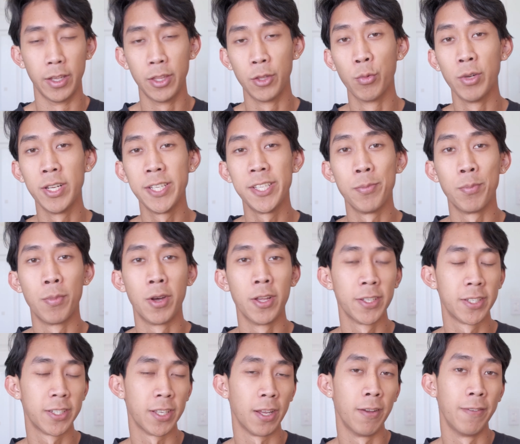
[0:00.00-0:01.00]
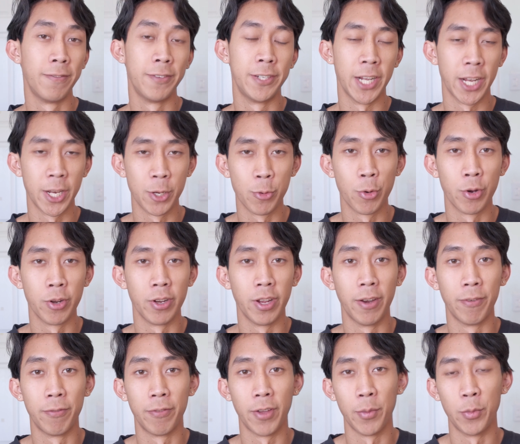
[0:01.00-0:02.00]
In the recent months of January
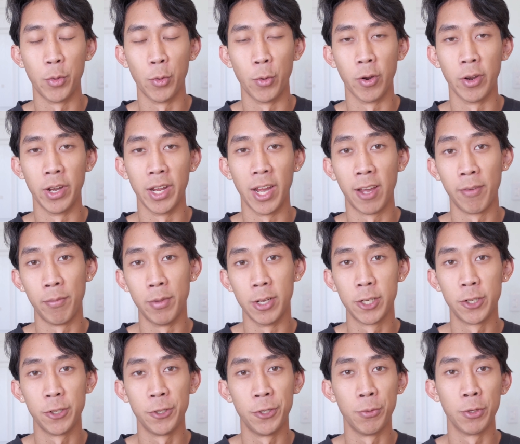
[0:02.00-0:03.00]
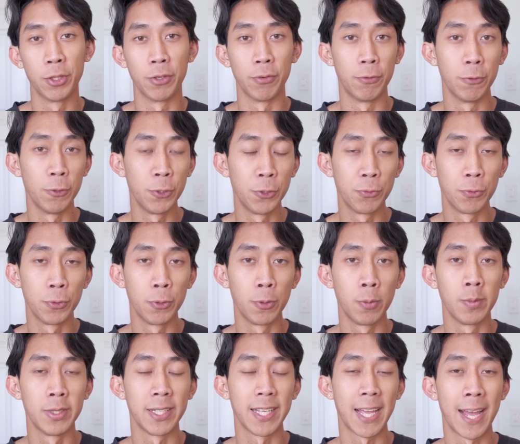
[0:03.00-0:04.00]
and February, I've been shooting with the
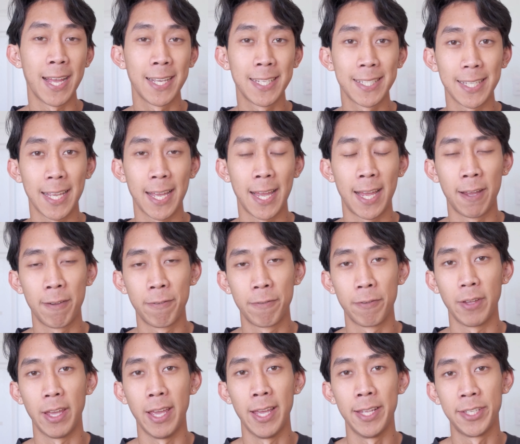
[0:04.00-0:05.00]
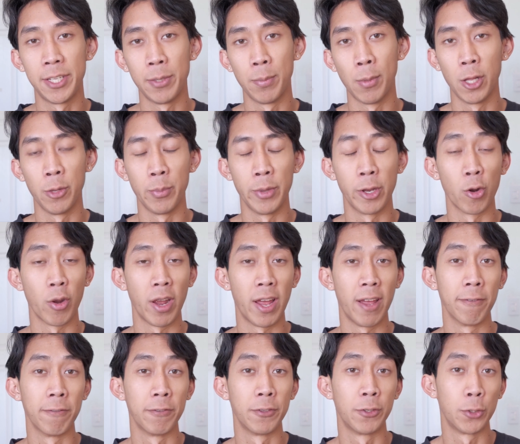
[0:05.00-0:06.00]
Fujifilm's XF 18mm
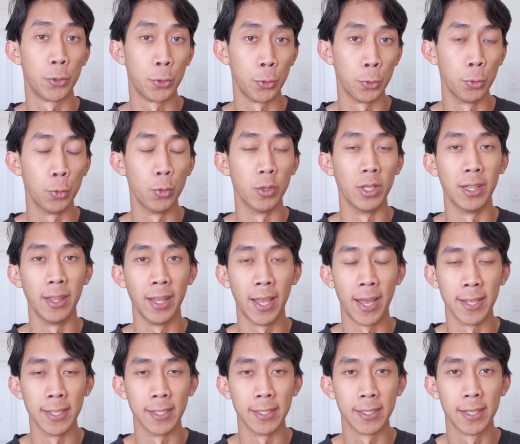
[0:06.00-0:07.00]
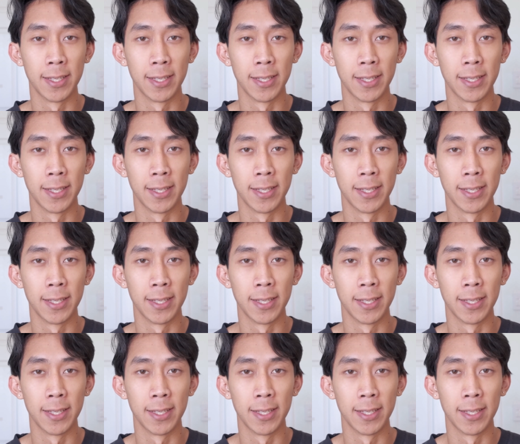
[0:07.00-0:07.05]
f2 lens.